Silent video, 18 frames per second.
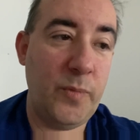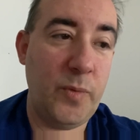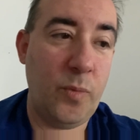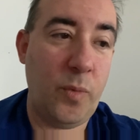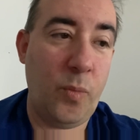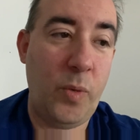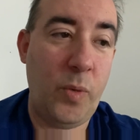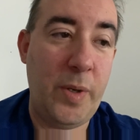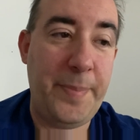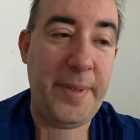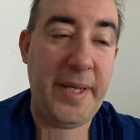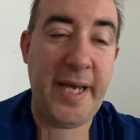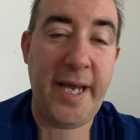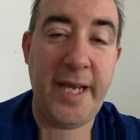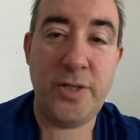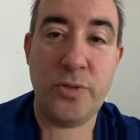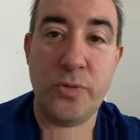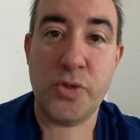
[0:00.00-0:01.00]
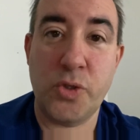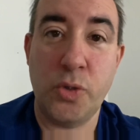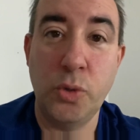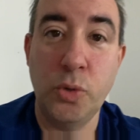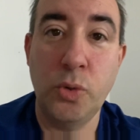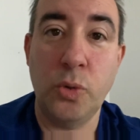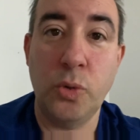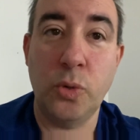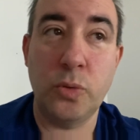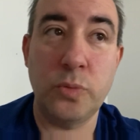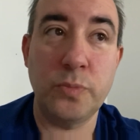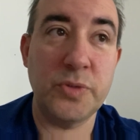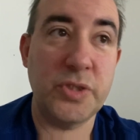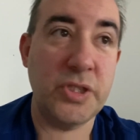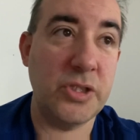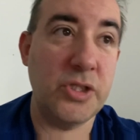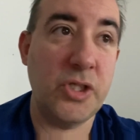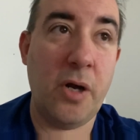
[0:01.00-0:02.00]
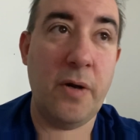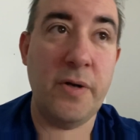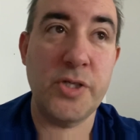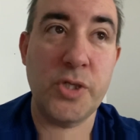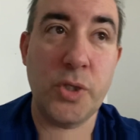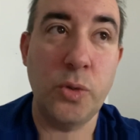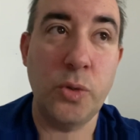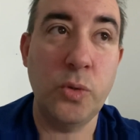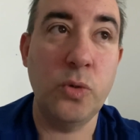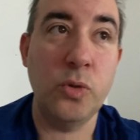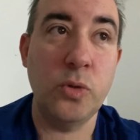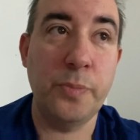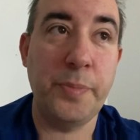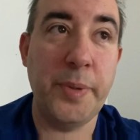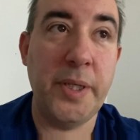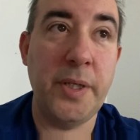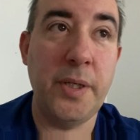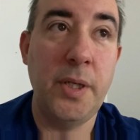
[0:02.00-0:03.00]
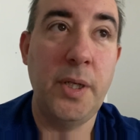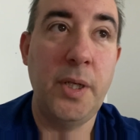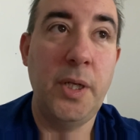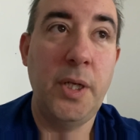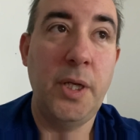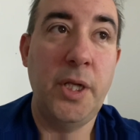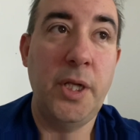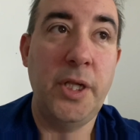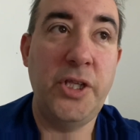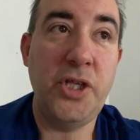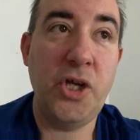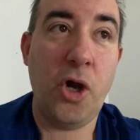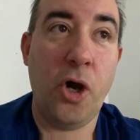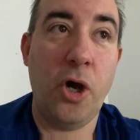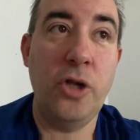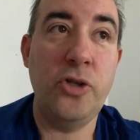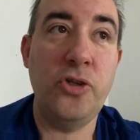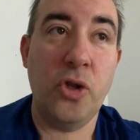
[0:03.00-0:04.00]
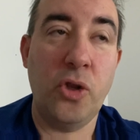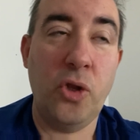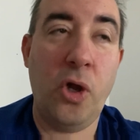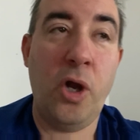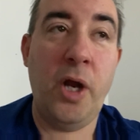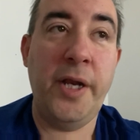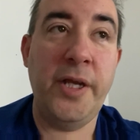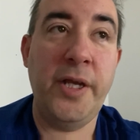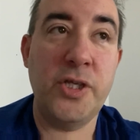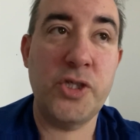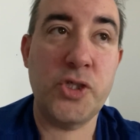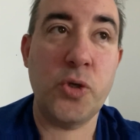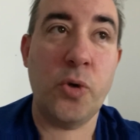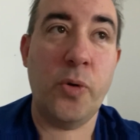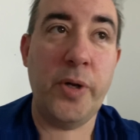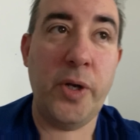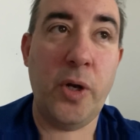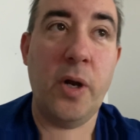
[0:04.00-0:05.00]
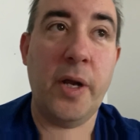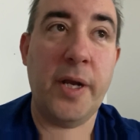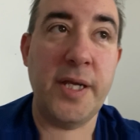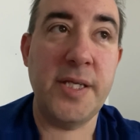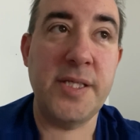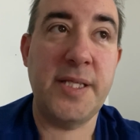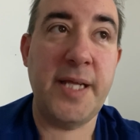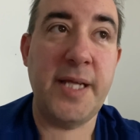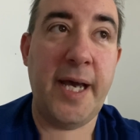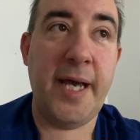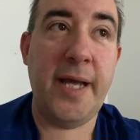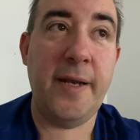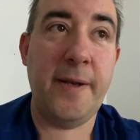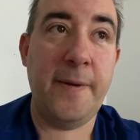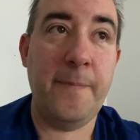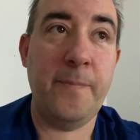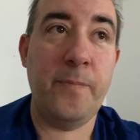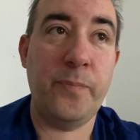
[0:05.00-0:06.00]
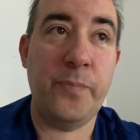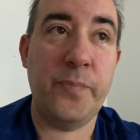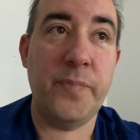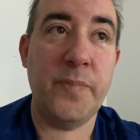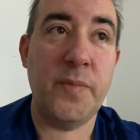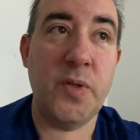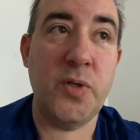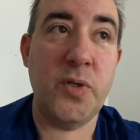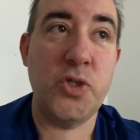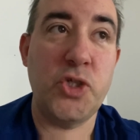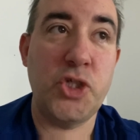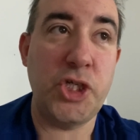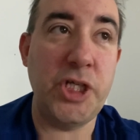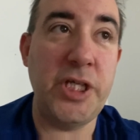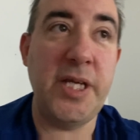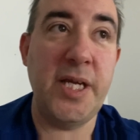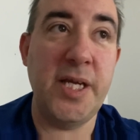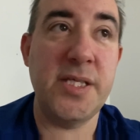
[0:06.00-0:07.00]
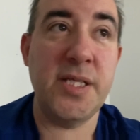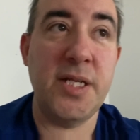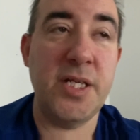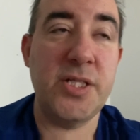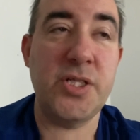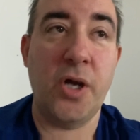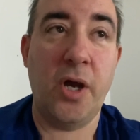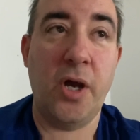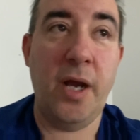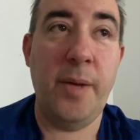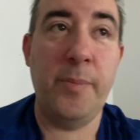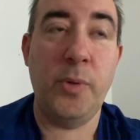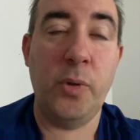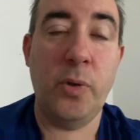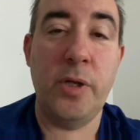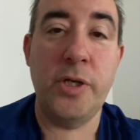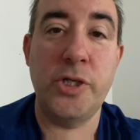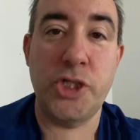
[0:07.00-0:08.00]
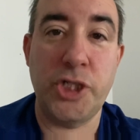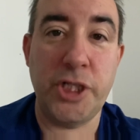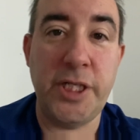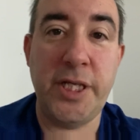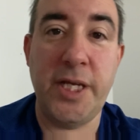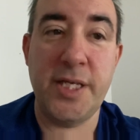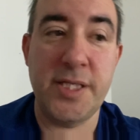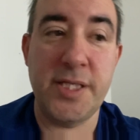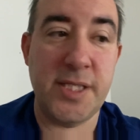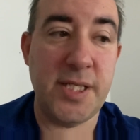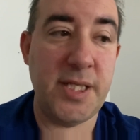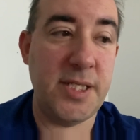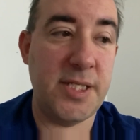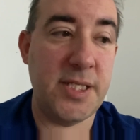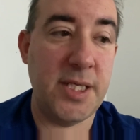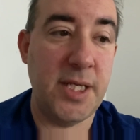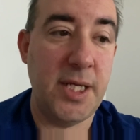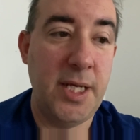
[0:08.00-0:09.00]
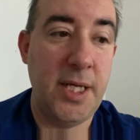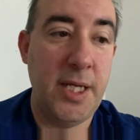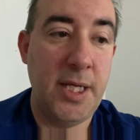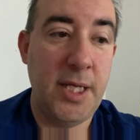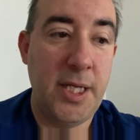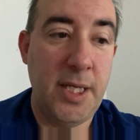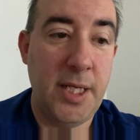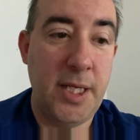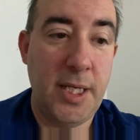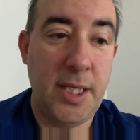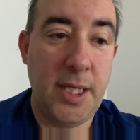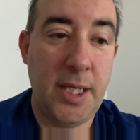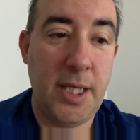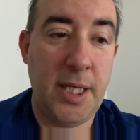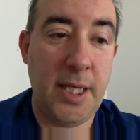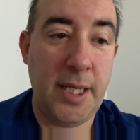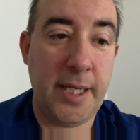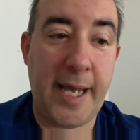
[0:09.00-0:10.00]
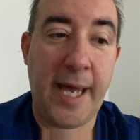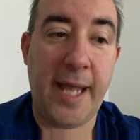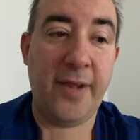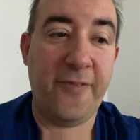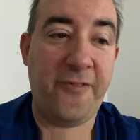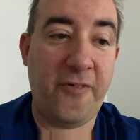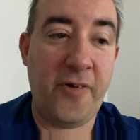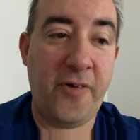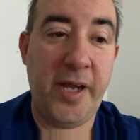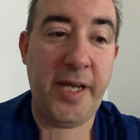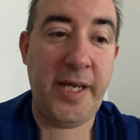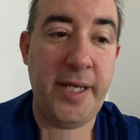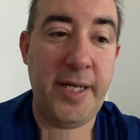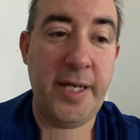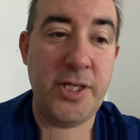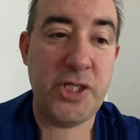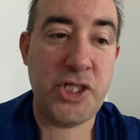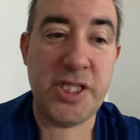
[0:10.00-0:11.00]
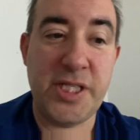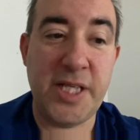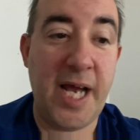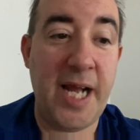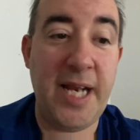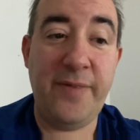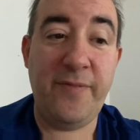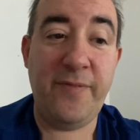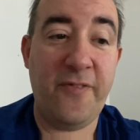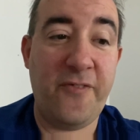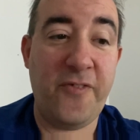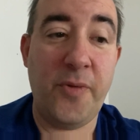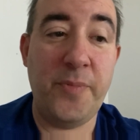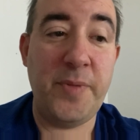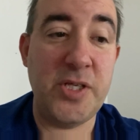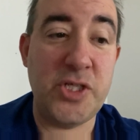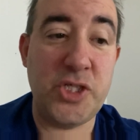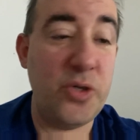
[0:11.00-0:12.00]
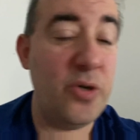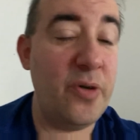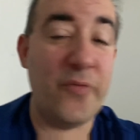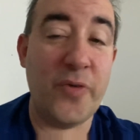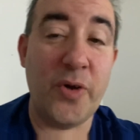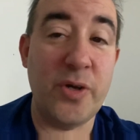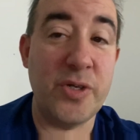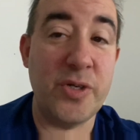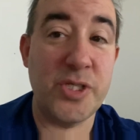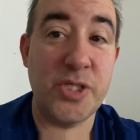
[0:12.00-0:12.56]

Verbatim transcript: Weeping Angels, cool. Sontaran's cool, but the underlining story arc is that she isn't a Time Lord. She isn't Gallifreyan, and she's not even from this universe.